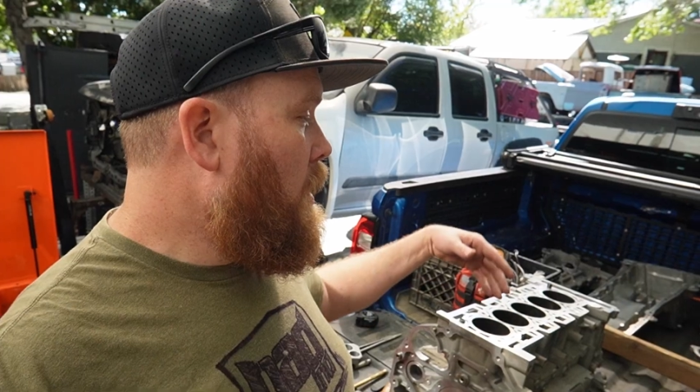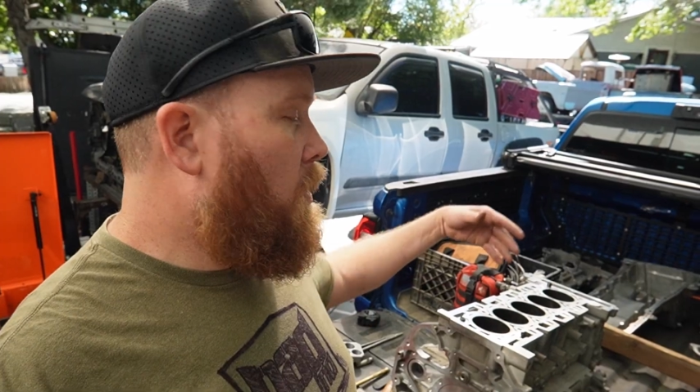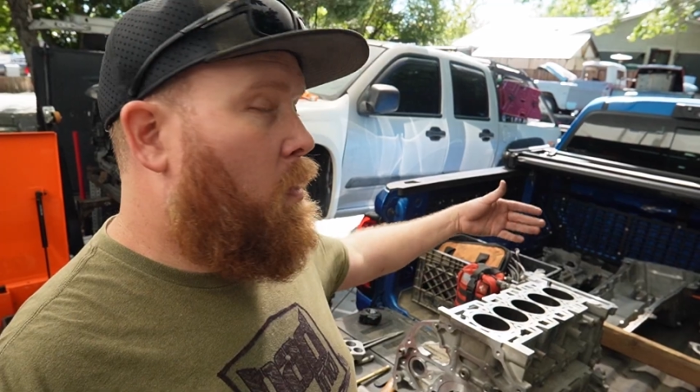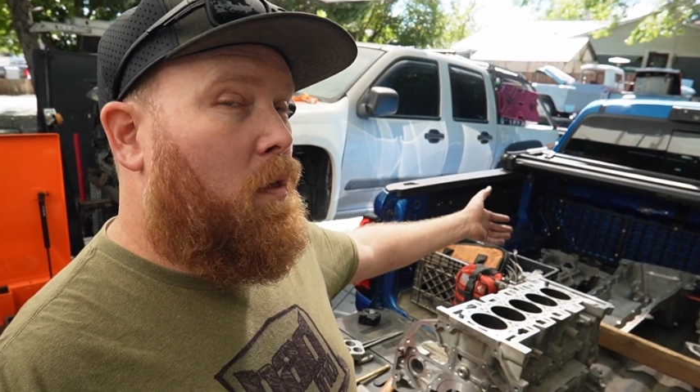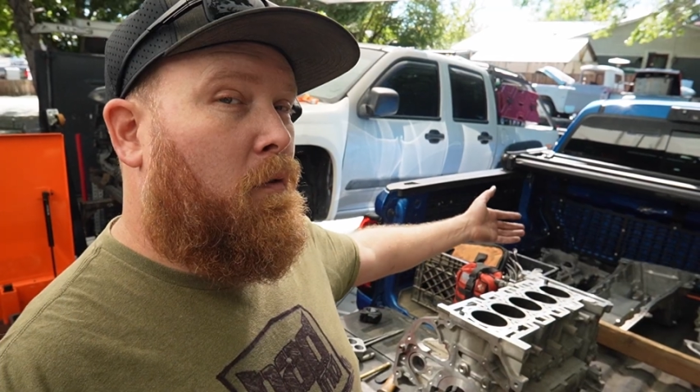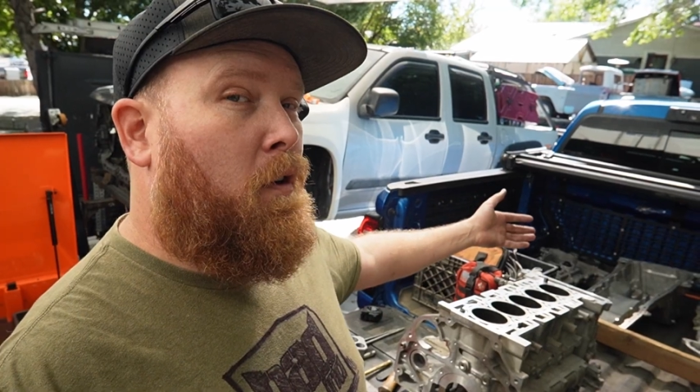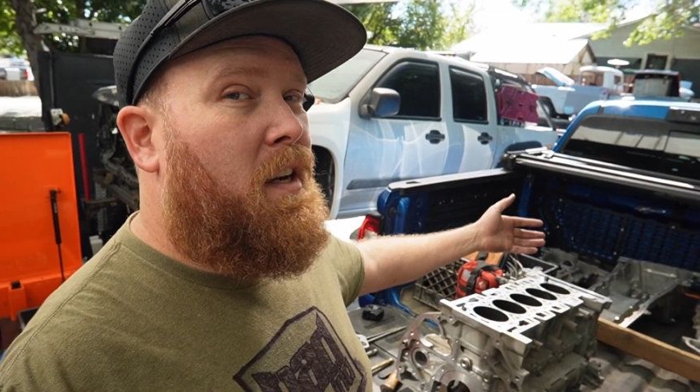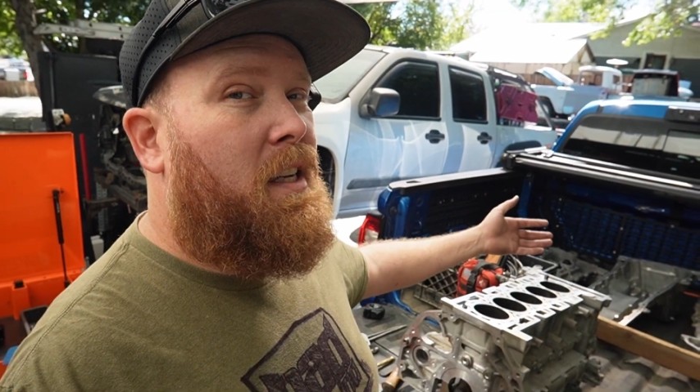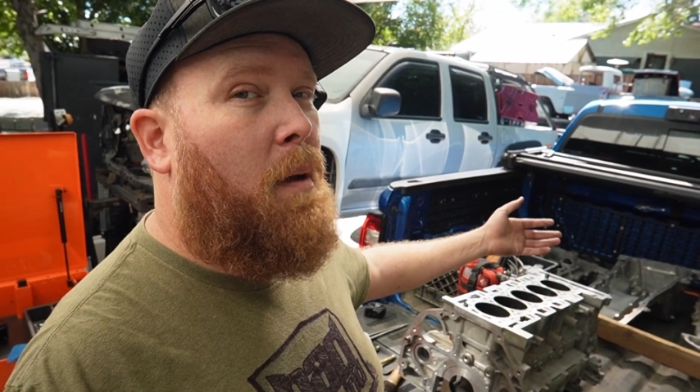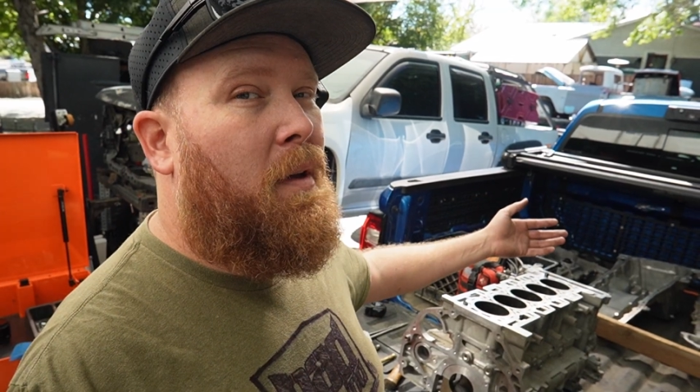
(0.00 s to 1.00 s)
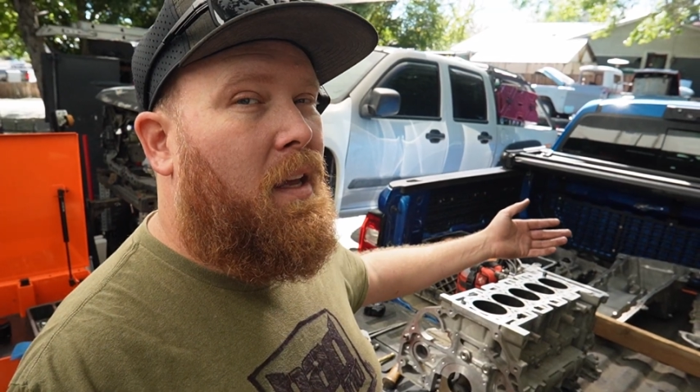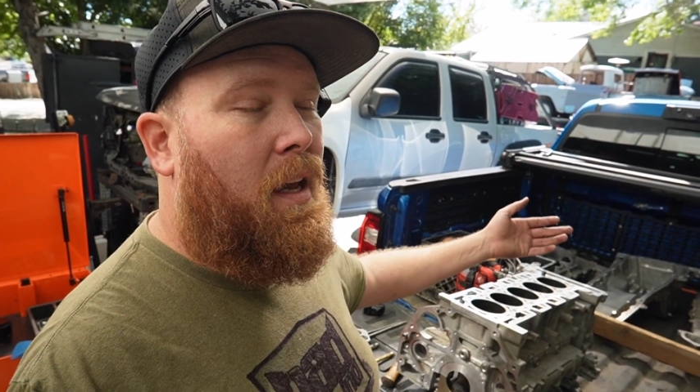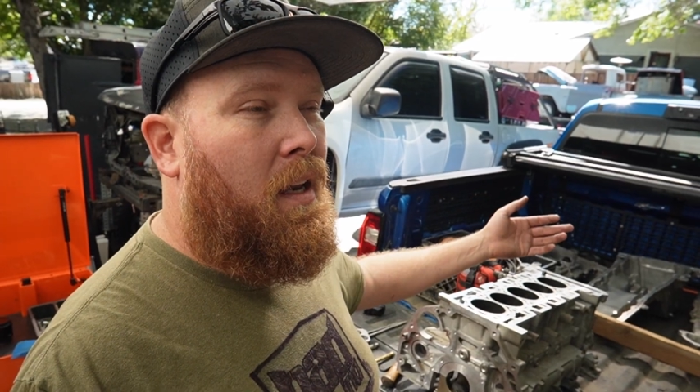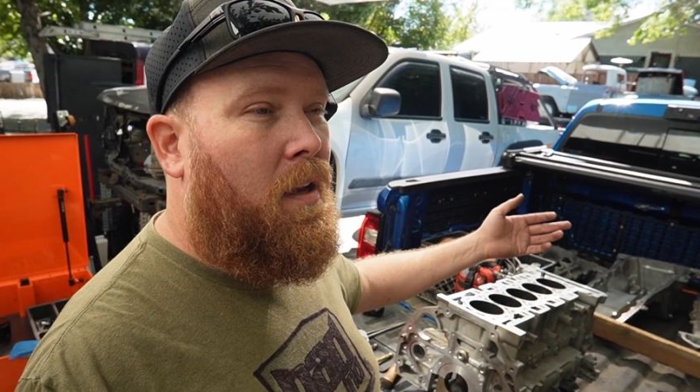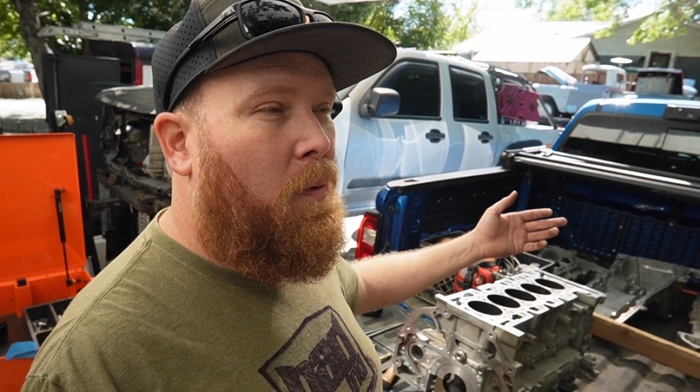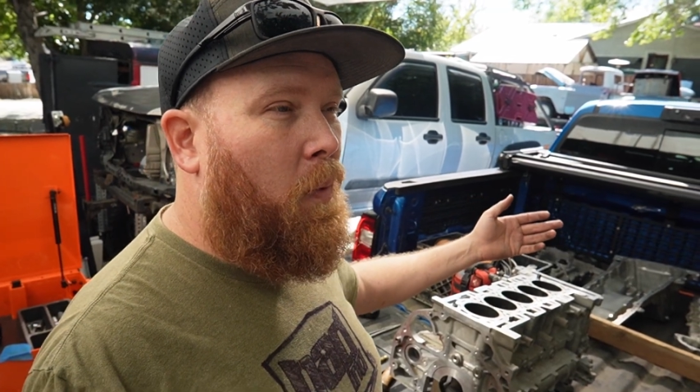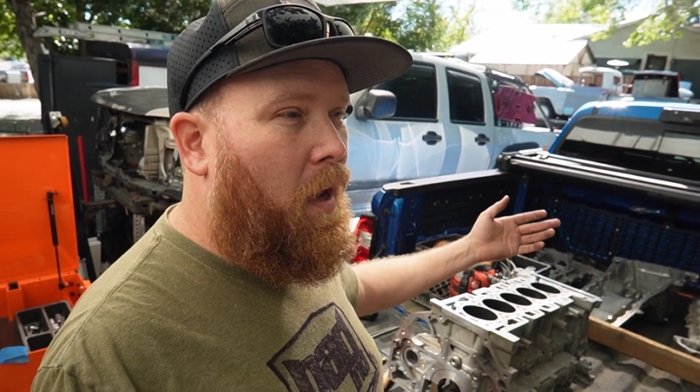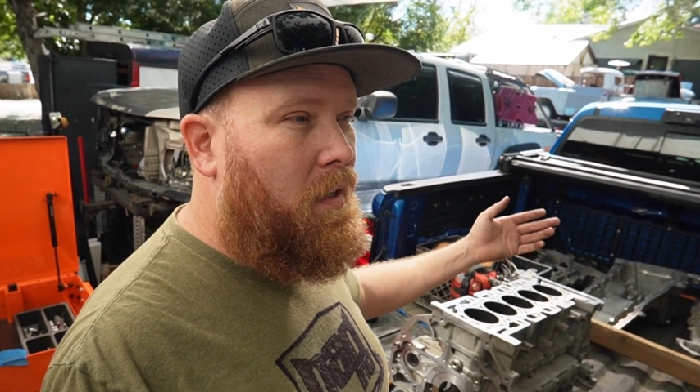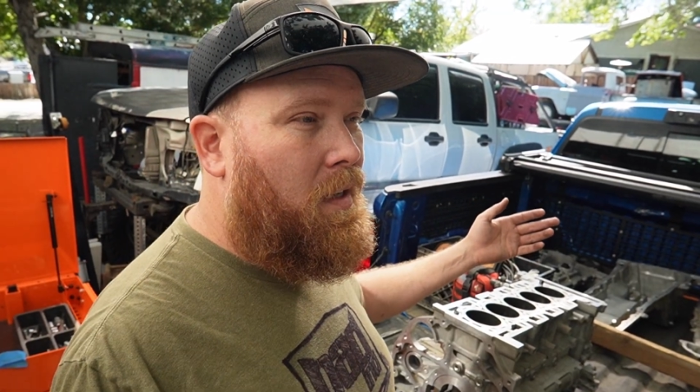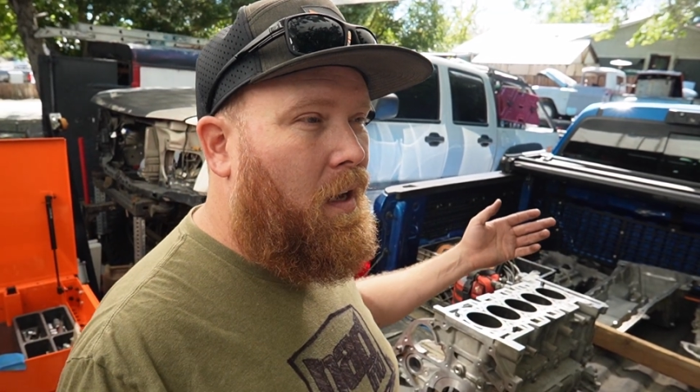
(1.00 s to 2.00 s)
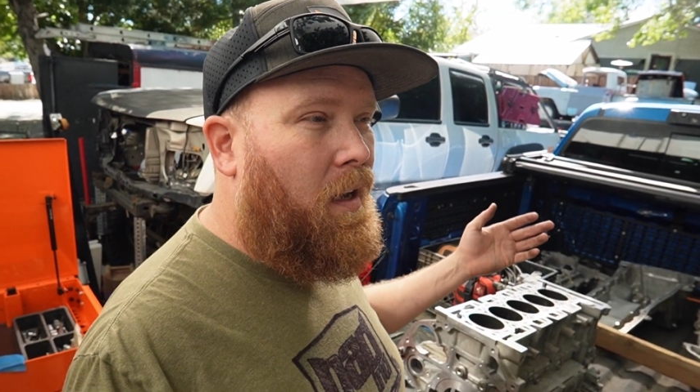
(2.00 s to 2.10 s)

or the front timing kit, but